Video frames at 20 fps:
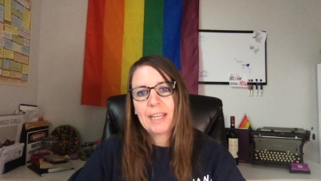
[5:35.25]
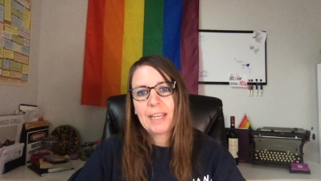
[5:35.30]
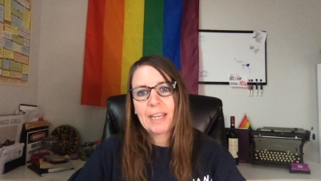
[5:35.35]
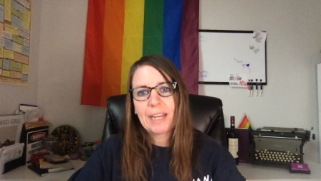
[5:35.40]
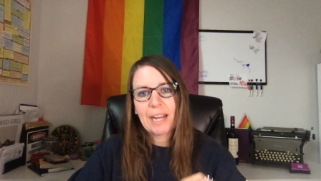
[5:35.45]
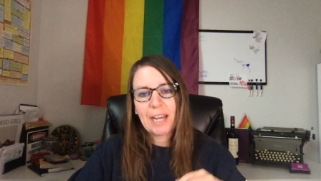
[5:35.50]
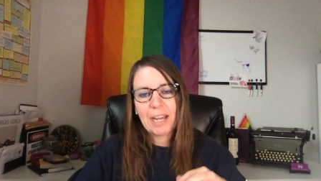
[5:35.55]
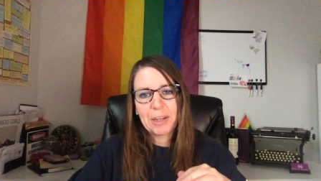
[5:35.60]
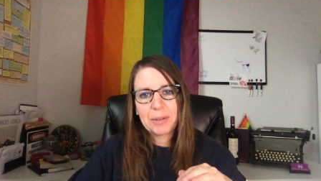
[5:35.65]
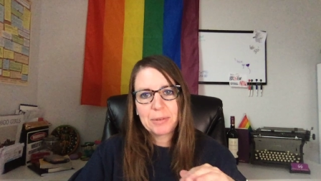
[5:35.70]

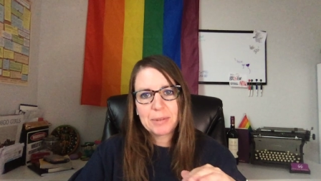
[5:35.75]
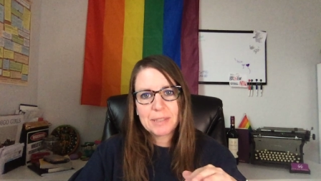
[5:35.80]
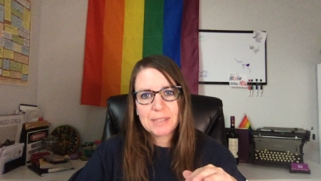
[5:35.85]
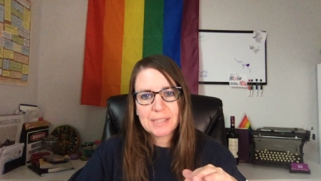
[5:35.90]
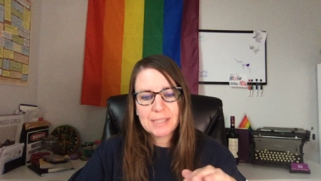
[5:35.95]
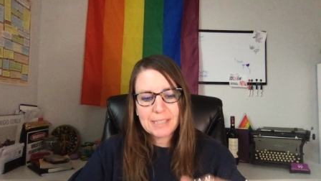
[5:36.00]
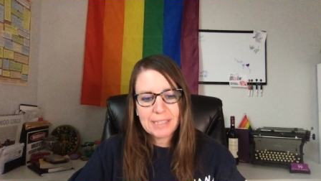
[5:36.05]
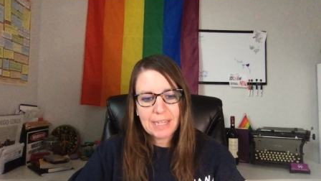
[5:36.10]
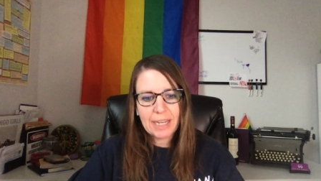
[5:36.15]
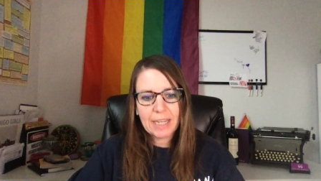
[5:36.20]
And I would
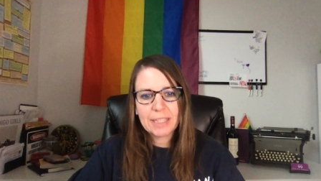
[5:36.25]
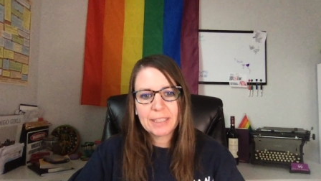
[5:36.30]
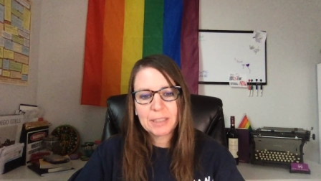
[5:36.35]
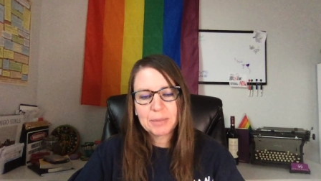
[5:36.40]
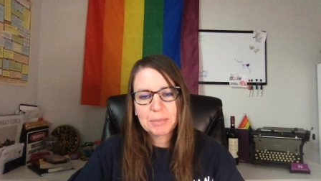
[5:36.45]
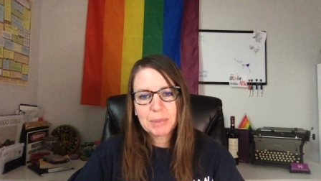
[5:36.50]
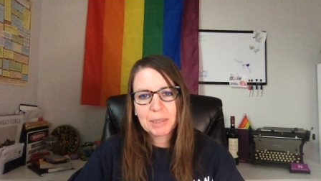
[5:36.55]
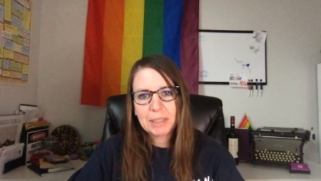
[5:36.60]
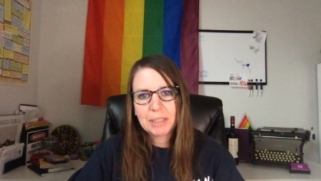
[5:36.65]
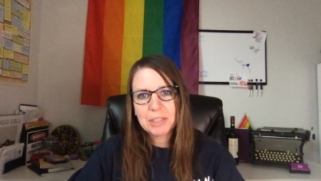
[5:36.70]
stand
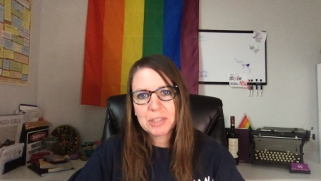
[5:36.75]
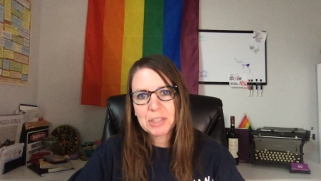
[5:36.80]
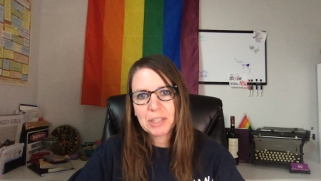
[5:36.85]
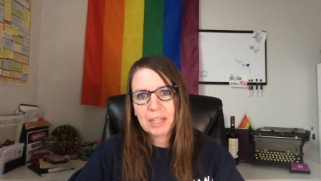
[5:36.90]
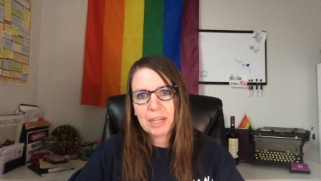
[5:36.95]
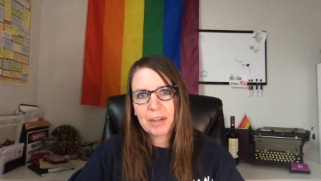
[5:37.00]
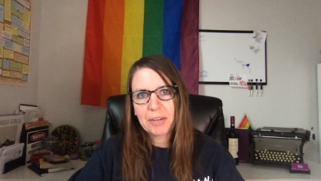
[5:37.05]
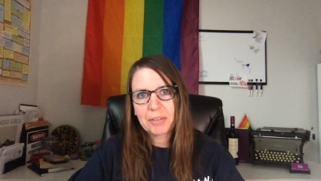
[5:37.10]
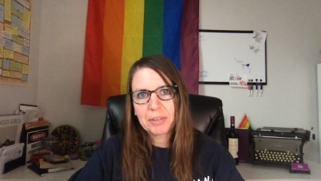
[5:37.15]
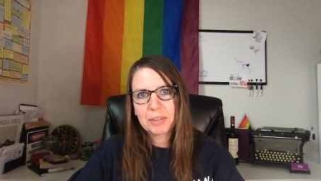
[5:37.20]
at my kitchen
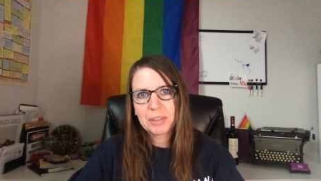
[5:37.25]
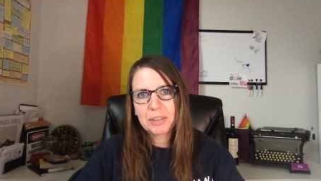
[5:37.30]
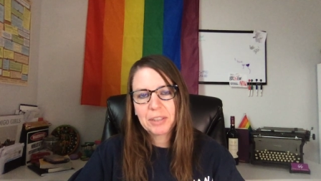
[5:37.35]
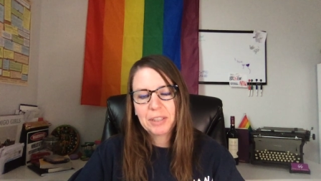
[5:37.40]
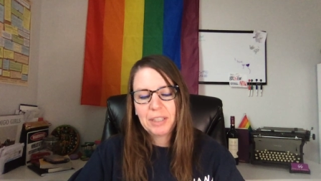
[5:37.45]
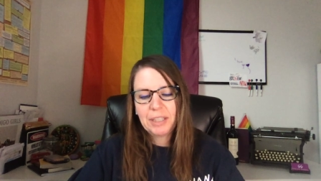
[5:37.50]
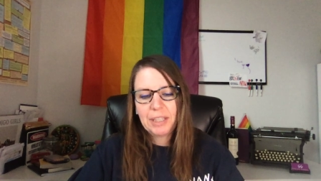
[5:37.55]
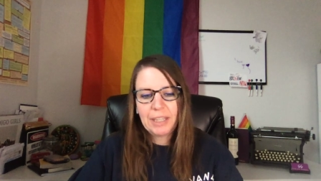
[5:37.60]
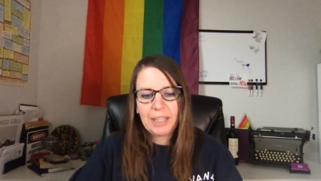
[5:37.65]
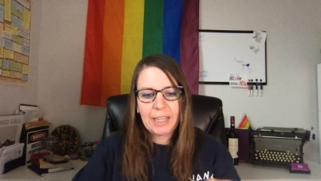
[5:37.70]
counter
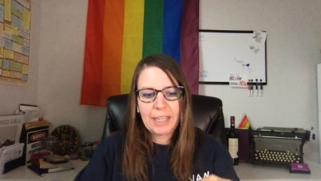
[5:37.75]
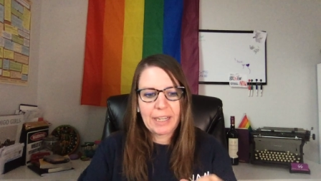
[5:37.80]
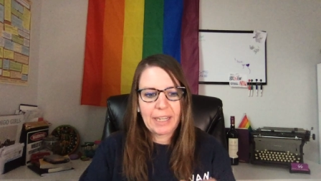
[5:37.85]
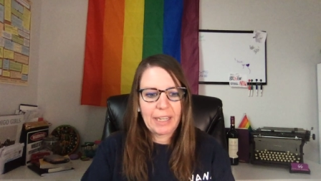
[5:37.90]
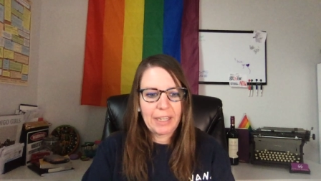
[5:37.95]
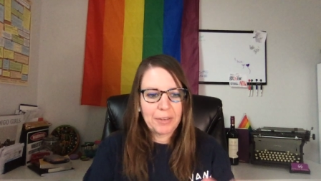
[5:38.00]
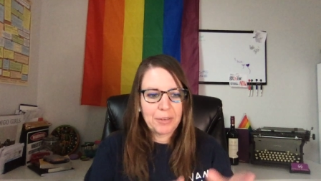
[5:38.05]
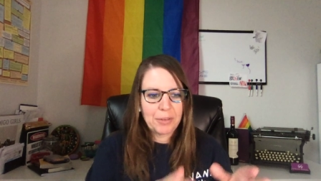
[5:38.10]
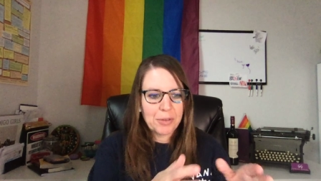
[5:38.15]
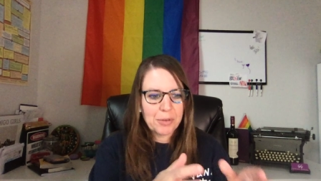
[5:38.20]
and I
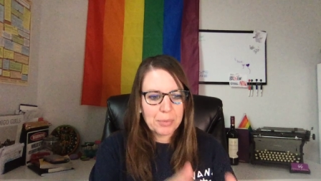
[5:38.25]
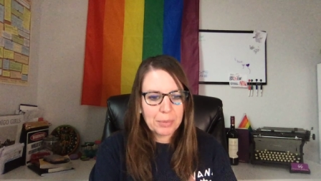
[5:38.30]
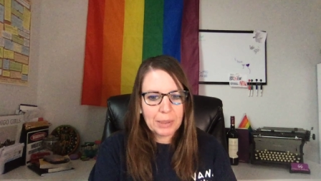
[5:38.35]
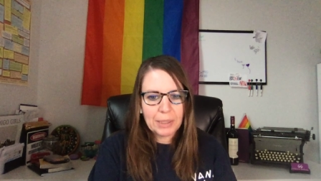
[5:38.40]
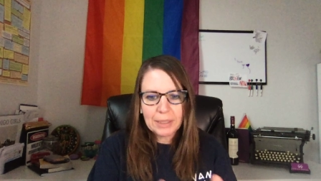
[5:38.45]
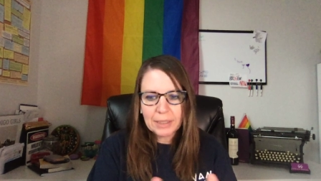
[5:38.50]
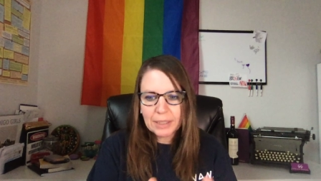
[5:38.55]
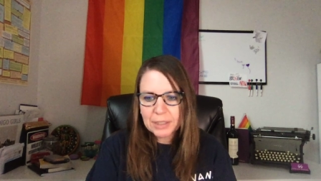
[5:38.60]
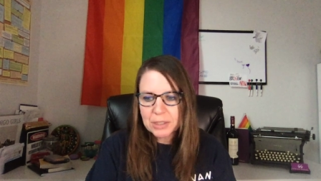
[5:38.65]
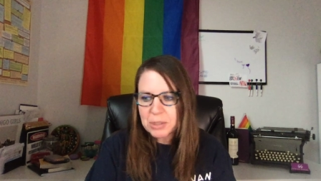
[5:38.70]
had
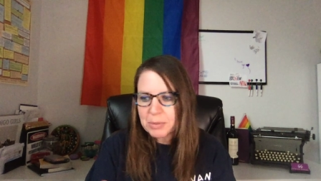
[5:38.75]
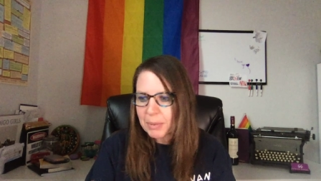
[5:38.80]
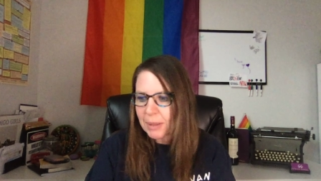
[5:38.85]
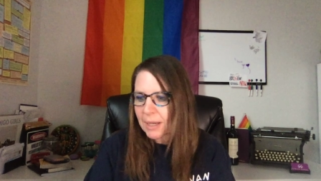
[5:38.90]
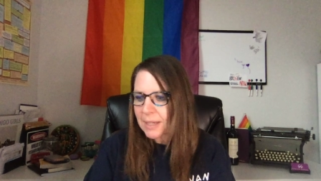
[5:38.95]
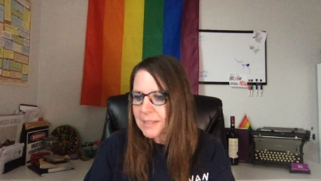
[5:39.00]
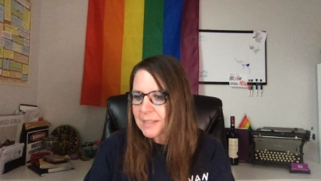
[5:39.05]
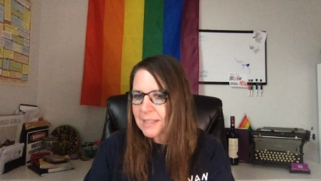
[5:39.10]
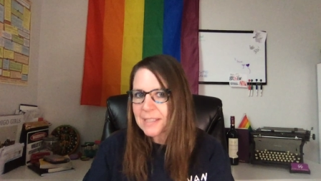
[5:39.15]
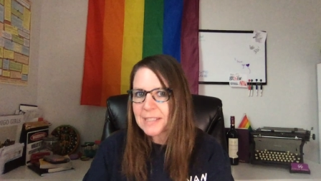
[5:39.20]
three lunch
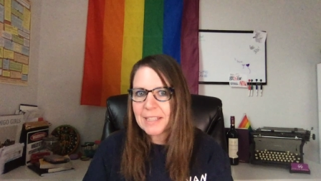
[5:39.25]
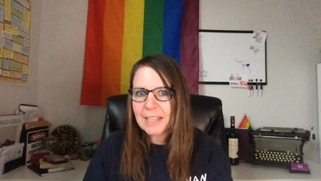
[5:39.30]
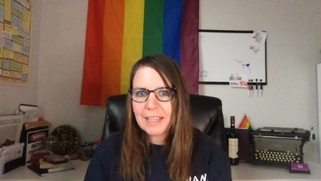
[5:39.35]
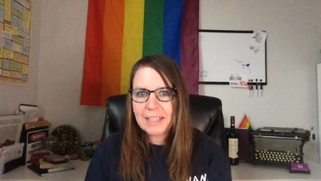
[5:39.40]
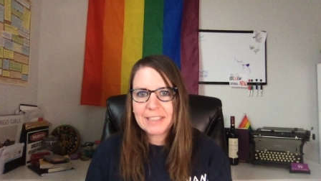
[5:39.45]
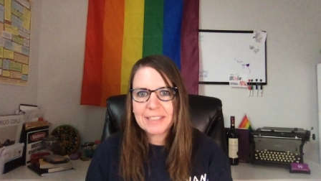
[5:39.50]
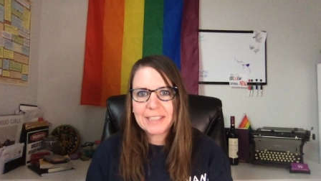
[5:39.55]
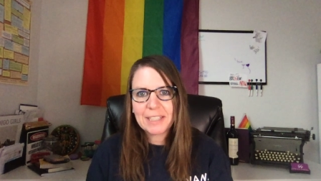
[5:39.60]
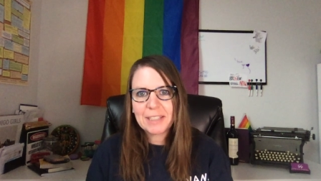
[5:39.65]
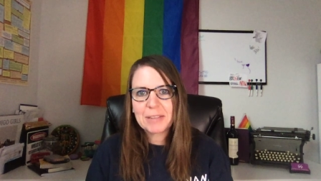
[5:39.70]
boxes
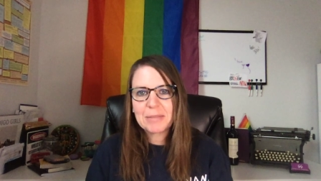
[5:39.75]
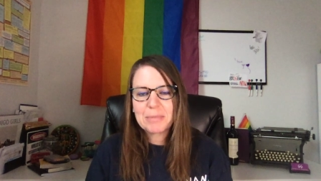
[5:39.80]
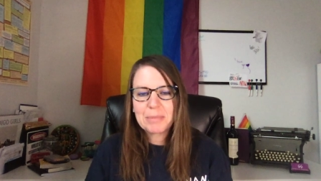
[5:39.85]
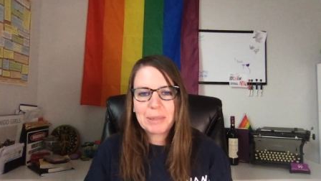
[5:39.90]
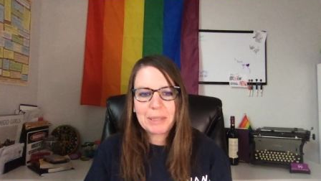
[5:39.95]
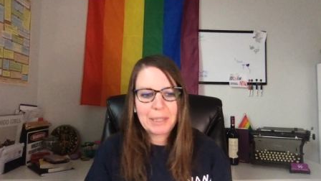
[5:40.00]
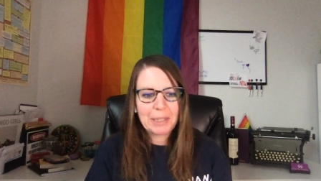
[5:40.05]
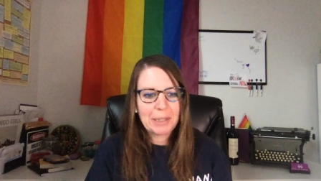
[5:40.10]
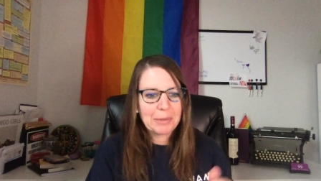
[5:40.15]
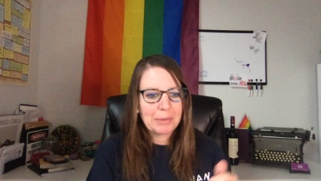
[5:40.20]
lined up
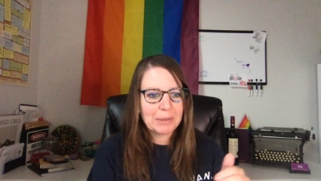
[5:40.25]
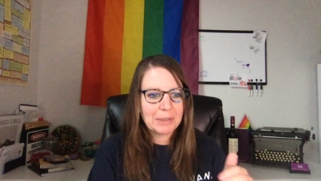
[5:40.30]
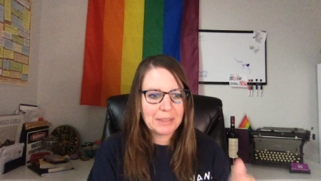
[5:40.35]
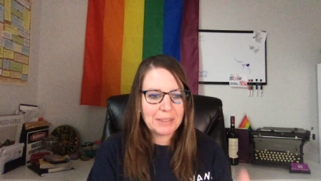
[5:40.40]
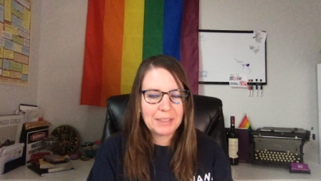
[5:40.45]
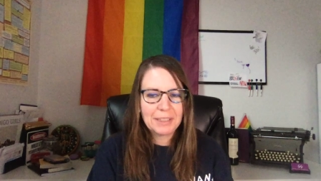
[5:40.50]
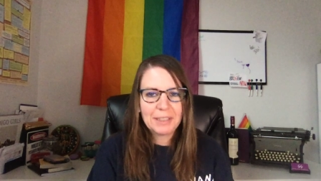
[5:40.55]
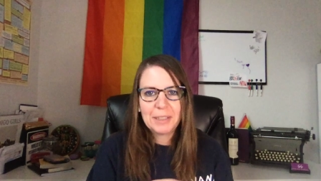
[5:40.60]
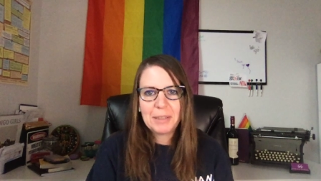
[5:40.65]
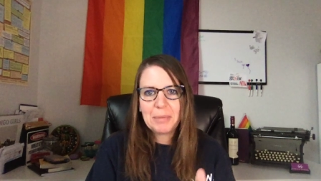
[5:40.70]
and I
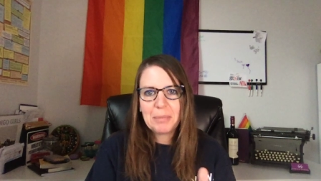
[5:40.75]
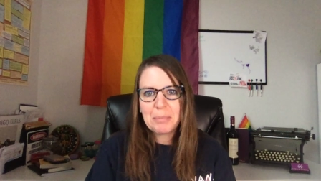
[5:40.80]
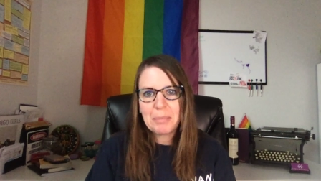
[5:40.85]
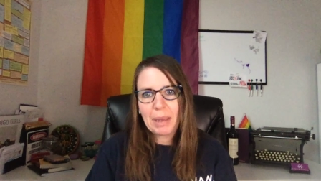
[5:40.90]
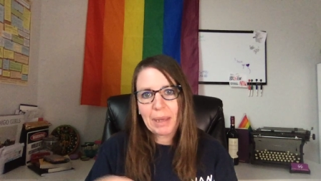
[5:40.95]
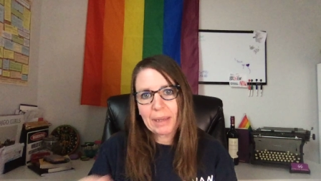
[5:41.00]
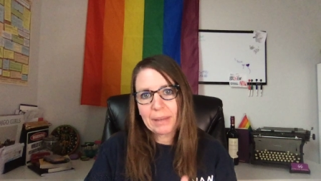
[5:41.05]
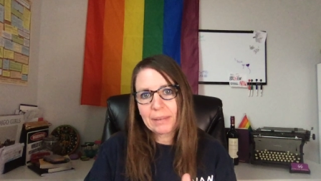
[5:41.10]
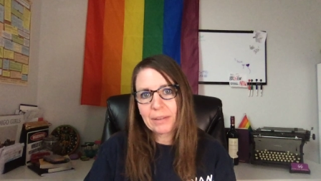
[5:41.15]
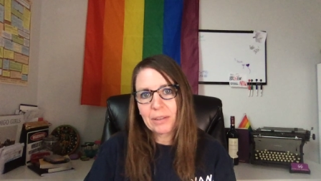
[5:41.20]
would
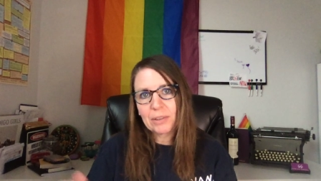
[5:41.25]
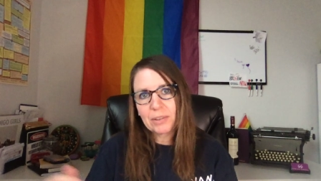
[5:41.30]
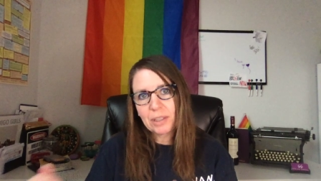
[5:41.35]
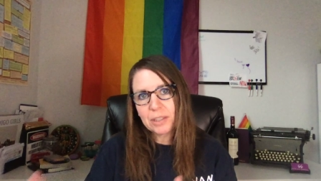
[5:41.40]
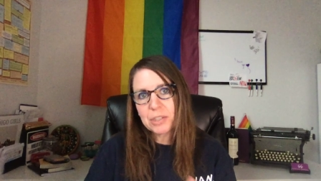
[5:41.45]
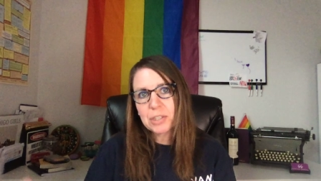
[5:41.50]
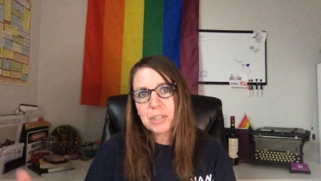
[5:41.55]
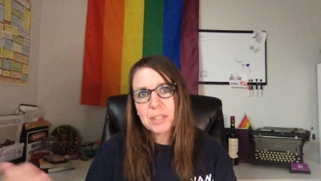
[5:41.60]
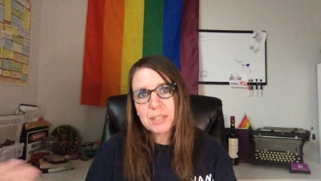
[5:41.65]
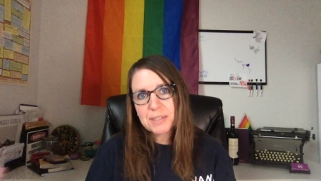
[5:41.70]
make their
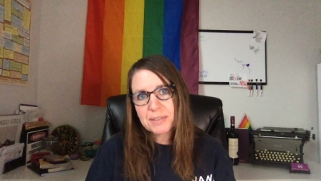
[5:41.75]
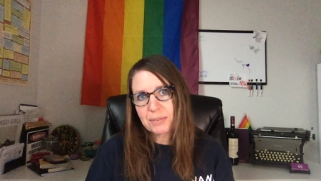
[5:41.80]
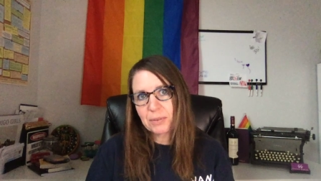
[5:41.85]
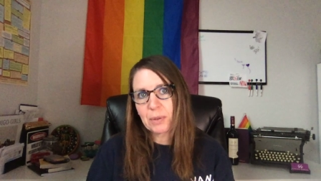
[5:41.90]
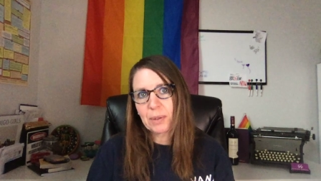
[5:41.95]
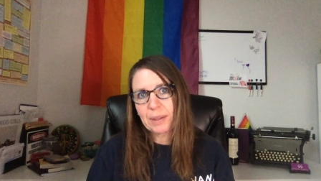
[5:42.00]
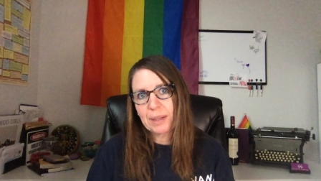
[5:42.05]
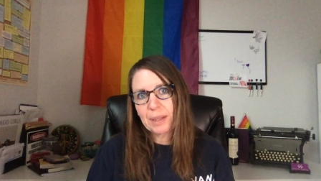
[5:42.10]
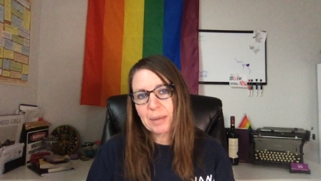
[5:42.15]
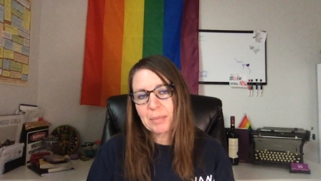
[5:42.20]
lunches
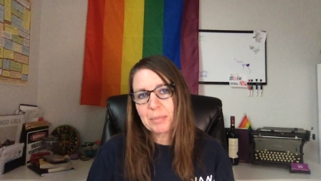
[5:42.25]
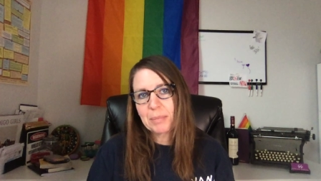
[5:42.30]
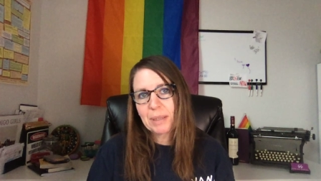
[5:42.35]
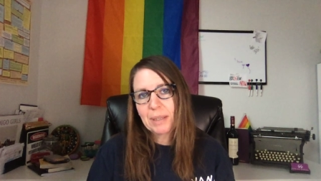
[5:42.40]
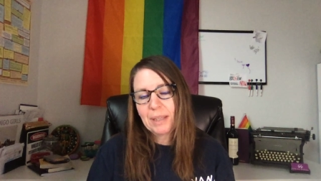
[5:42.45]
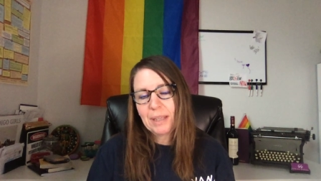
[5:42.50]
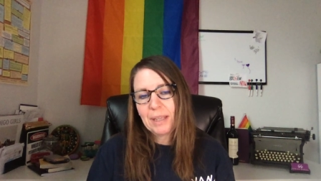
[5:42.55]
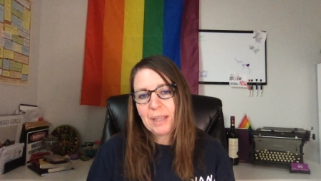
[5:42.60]
for them